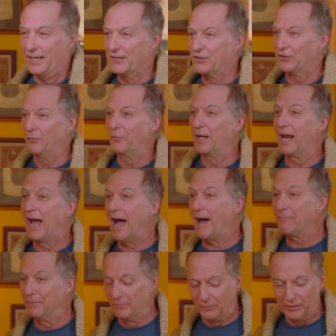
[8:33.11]
And so what
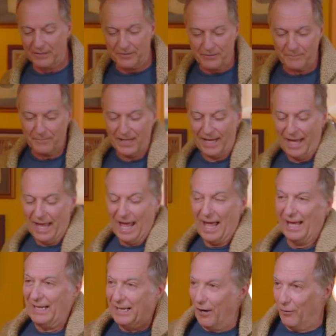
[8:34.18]
happened was
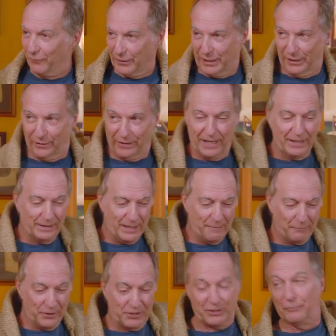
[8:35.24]
over here in, in
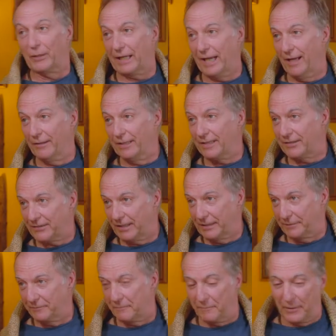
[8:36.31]
Prince Edward County, because I
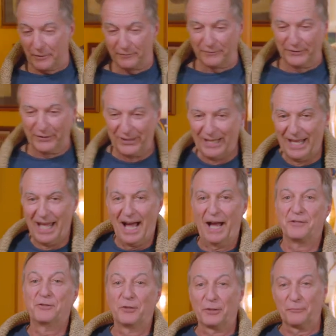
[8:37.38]
live in Belleville, I
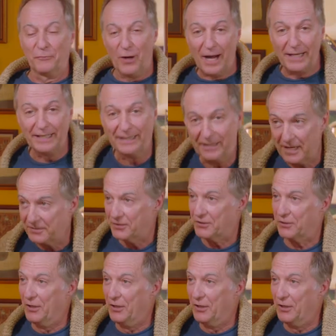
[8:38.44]
took riding lessons.